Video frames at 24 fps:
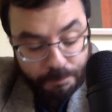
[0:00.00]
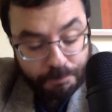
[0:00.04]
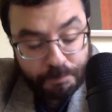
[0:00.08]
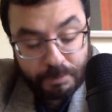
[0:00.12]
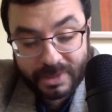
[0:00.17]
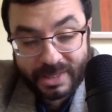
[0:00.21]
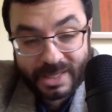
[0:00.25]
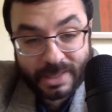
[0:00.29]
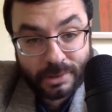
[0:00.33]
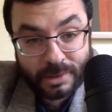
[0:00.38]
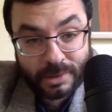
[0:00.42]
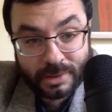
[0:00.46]

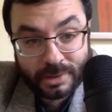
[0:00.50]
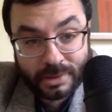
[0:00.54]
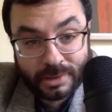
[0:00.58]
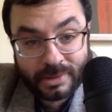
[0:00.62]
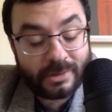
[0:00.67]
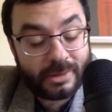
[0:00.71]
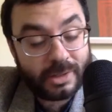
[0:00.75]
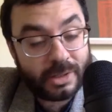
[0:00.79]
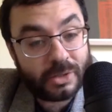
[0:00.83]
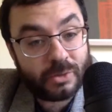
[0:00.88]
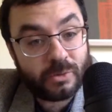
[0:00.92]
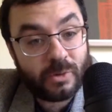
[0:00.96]
But that
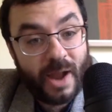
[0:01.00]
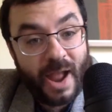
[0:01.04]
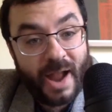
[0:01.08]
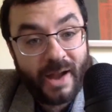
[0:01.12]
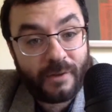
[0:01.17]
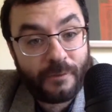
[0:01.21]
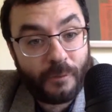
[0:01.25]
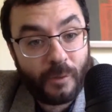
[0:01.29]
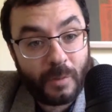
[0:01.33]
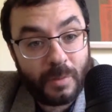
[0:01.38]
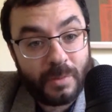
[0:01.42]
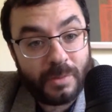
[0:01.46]
doesn't
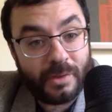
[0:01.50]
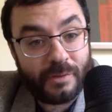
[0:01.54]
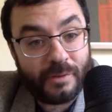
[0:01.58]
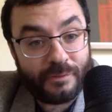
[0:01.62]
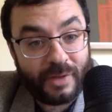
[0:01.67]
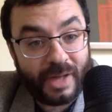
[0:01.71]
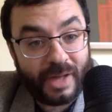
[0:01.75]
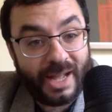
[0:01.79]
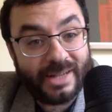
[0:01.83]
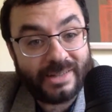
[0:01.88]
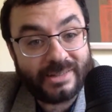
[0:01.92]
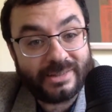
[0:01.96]
detract from the
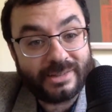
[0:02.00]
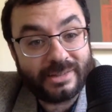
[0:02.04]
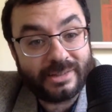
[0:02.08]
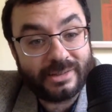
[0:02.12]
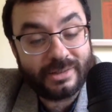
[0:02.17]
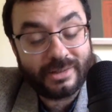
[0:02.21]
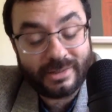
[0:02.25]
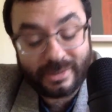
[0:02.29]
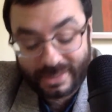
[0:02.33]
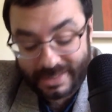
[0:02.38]
fact